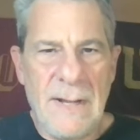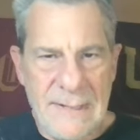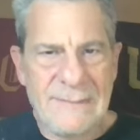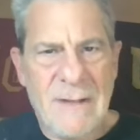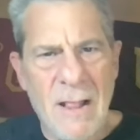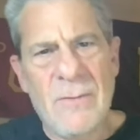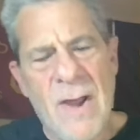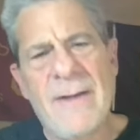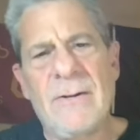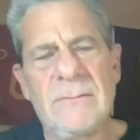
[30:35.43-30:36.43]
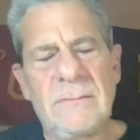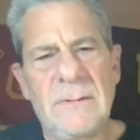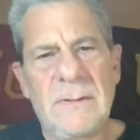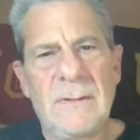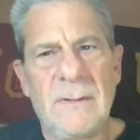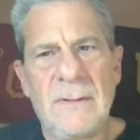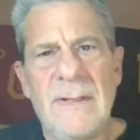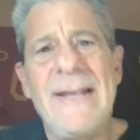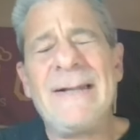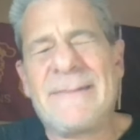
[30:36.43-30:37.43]
Against Colorado,
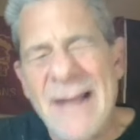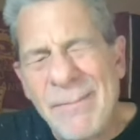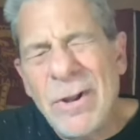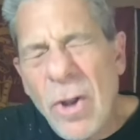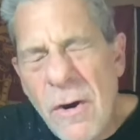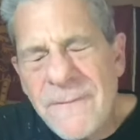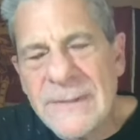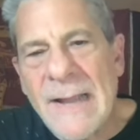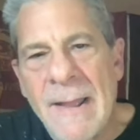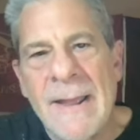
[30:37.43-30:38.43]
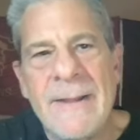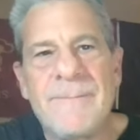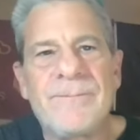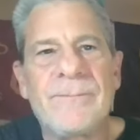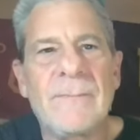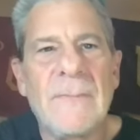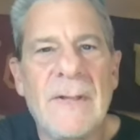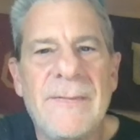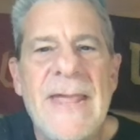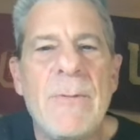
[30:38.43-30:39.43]
in double overtime,
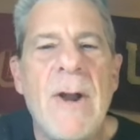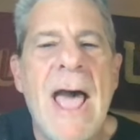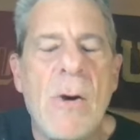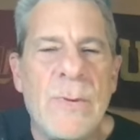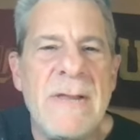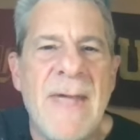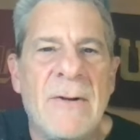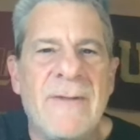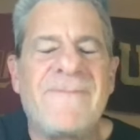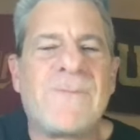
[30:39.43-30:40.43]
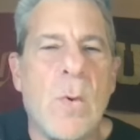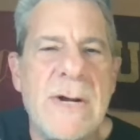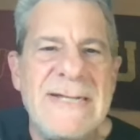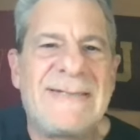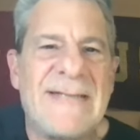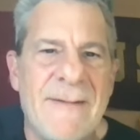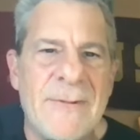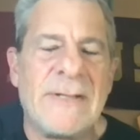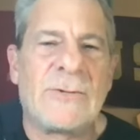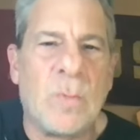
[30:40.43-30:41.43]
they were out-rebounded
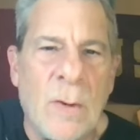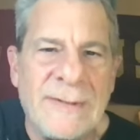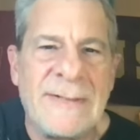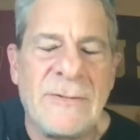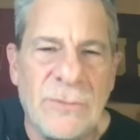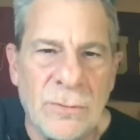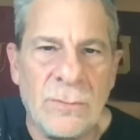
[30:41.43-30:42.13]
47-22.